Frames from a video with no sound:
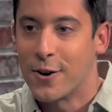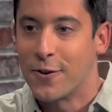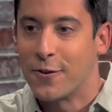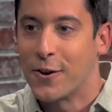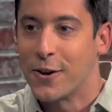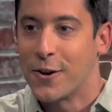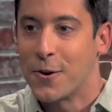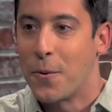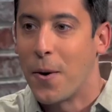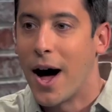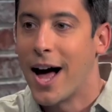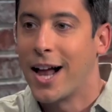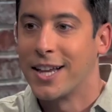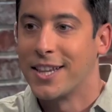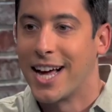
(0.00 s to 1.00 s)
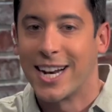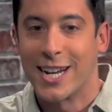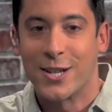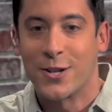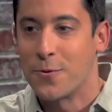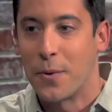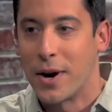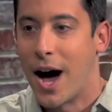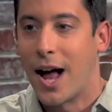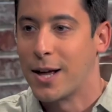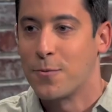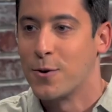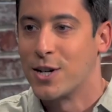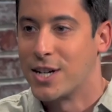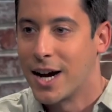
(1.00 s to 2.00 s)
here for a little while, and that isn't what
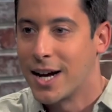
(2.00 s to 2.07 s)
Hollywood